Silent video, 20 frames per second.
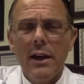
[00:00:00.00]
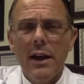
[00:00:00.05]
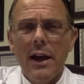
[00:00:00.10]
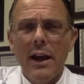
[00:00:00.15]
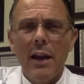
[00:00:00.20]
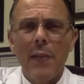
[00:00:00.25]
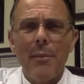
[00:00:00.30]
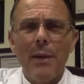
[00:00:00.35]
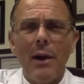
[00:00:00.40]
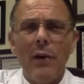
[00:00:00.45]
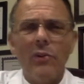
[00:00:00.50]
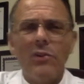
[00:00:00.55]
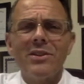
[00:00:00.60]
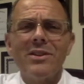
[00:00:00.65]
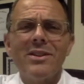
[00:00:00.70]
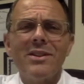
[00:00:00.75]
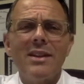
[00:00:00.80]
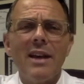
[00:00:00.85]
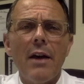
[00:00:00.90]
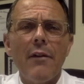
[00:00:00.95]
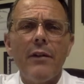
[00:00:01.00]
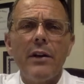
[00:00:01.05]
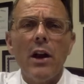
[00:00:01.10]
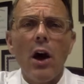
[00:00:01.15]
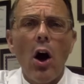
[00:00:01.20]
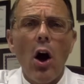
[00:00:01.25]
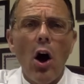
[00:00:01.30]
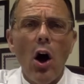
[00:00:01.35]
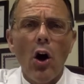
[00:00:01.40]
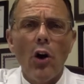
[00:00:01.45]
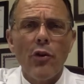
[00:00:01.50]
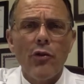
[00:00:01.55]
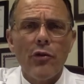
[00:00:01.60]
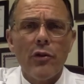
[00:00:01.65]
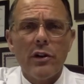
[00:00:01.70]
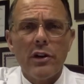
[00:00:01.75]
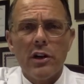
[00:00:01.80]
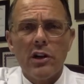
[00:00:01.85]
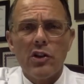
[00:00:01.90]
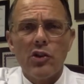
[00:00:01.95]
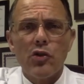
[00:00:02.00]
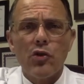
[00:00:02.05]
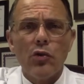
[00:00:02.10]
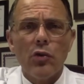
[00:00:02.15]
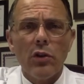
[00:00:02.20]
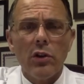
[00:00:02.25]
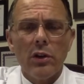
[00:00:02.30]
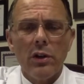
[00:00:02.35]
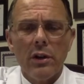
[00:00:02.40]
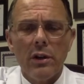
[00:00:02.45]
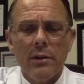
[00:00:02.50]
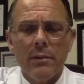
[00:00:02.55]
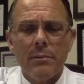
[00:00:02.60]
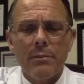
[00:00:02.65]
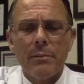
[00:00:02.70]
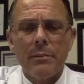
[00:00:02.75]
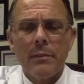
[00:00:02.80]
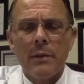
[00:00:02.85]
and about 700 trillion